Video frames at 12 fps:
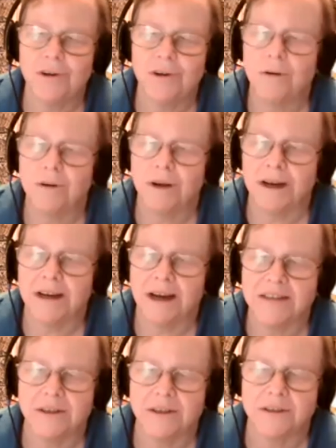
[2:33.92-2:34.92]

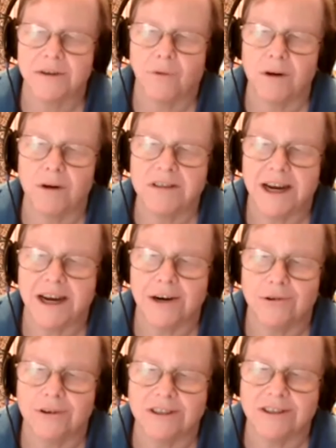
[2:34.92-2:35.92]
as a voice
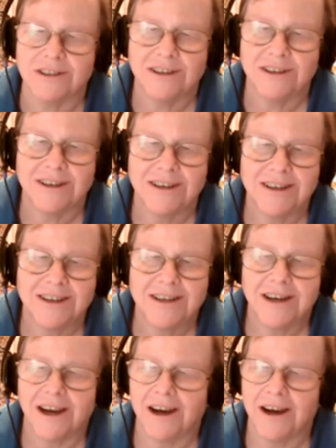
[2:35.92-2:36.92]
actress,
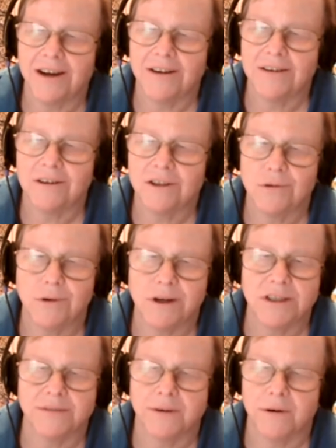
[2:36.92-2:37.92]

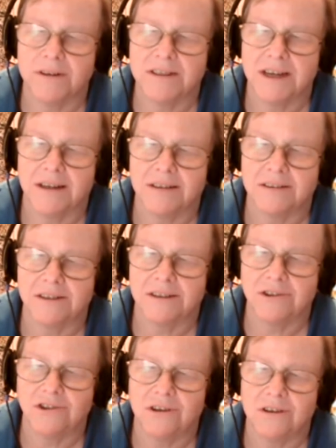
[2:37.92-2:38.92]
Therese is very talented,
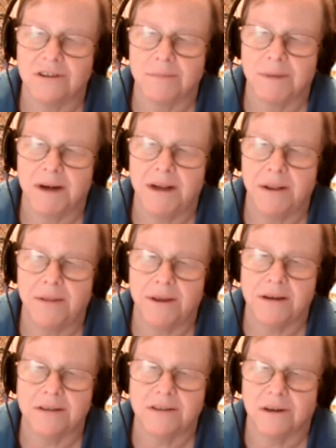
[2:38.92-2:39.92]
and she does many
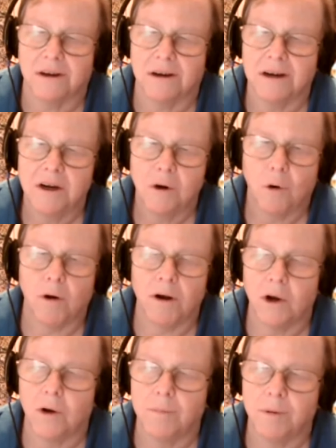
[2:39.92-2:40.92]
things,
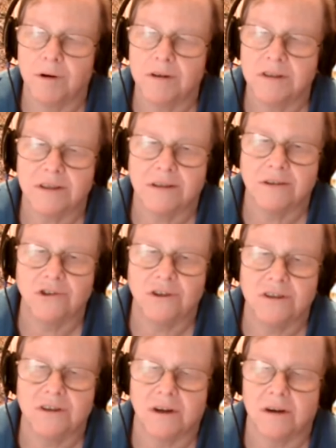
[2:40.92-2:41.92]
audio books, and
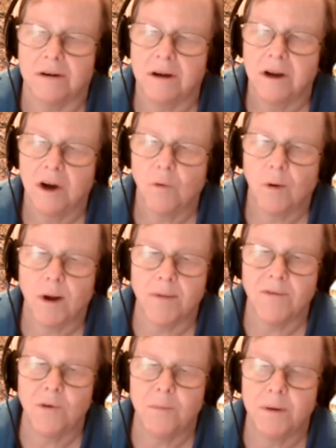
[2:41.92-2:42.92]
she's done quite a
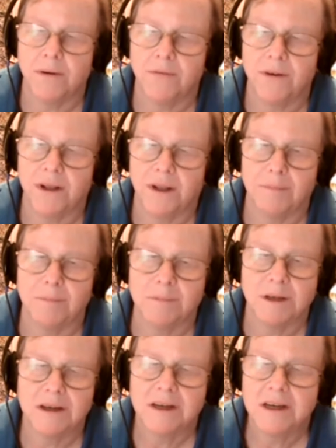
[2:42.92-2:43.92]
few bit of film.
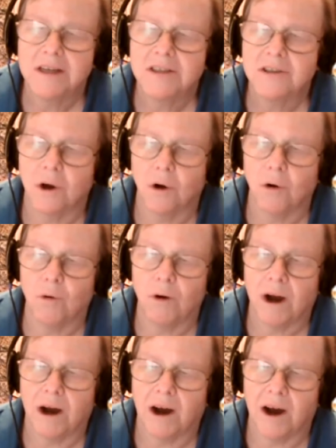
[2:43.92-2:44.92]

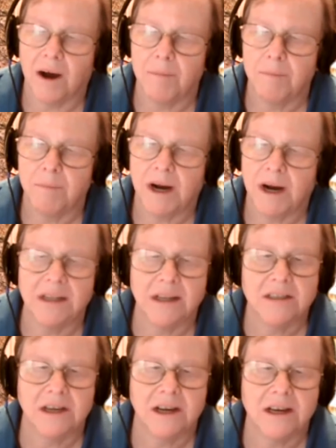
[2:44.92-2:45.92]
So, I'd
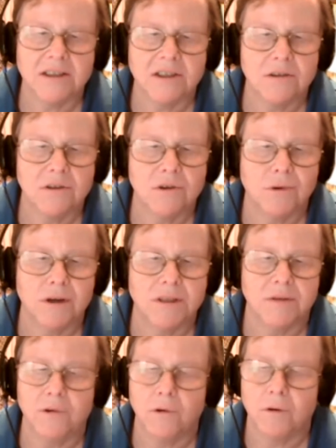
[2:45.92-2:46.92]
like to ask you, Therese,
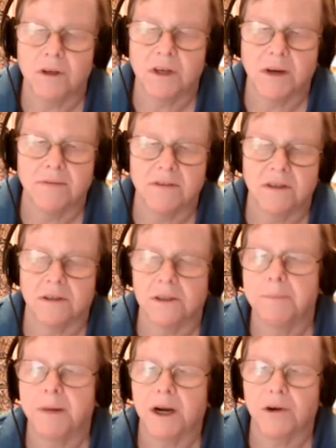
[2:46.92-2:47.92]
if you could give us a little
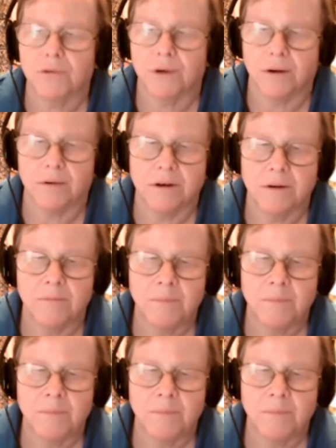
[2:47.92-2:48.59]
background